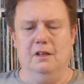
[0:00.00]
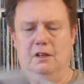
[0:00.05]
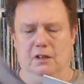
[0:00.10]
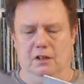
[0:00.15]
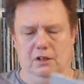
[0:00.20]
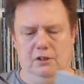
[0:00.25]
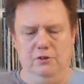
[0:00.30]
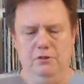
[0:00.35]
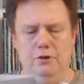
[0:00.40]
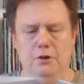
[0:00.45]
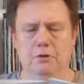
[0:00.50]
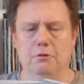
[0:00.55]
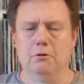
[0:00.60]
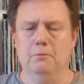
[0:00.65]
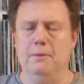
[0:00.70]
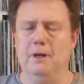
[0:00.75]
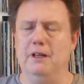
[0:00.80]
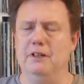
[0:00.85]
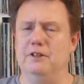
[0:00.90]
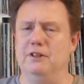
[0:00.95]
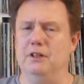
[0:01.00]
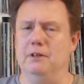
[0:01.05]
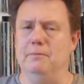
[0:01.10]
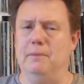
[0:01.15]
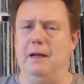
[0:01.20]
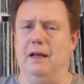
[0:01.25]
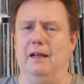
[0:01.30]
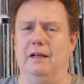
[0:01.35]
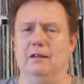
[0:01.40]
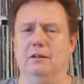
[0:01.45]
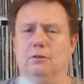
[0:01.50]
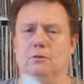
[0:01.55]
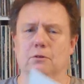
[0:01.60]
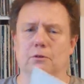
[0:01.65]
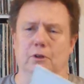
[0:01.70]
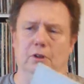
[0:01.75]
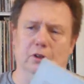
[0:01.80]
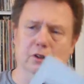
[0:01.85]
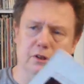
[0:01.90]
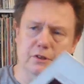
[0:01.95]
a new romantic band along
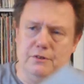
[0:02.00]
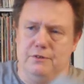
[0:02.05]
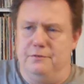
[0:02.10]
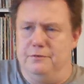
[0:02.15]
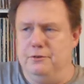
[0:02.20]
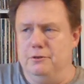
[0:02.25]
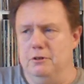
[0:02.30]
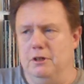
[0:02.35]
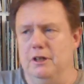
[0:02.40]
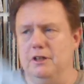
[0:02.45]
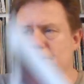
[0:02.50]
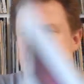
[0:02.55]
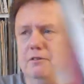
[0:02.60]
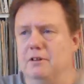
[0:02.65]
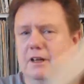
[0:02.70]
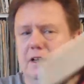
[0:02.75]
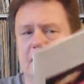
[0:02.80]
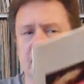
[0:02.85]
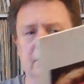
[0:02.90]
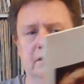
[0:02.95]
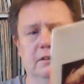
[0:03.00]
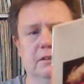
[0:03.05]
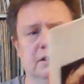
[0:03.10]
the lines of Duran Duran.